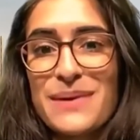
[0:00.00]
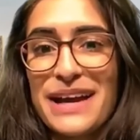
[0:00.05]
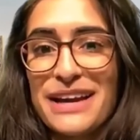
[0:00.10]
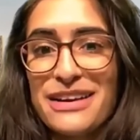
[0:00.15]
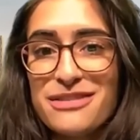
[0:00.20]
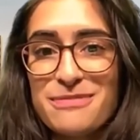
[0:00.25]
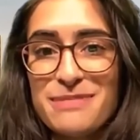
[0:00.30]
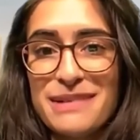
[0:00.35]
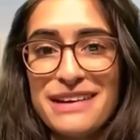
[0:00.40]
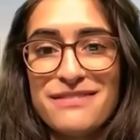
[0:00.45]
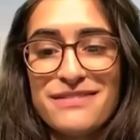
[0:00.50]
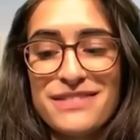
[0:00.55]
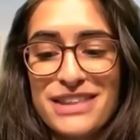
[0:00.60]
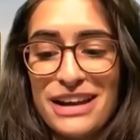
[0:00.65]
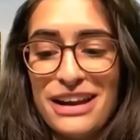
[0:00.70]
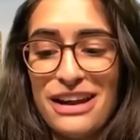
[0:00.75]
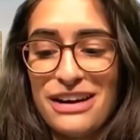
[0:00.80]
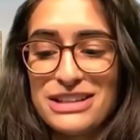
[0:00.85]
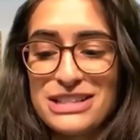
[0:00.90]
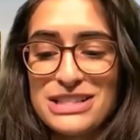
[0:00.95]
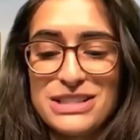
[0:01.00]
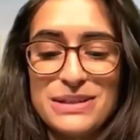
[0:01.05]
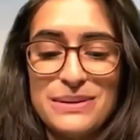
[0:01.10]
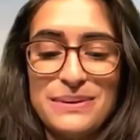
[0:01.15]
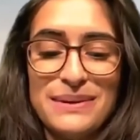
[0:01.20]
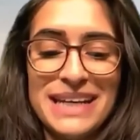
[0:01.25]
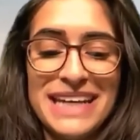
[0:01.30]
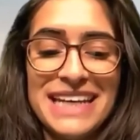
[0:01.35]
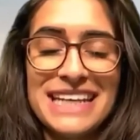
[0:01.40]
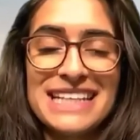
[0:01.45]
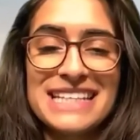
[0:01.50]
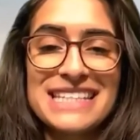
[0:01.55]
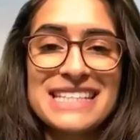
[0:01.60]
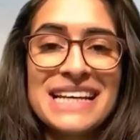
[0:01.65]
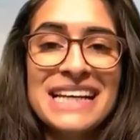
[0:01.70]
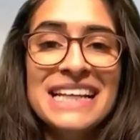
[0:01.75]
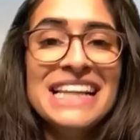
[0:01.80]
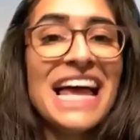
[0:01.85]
where you've been for the last 2 weeks.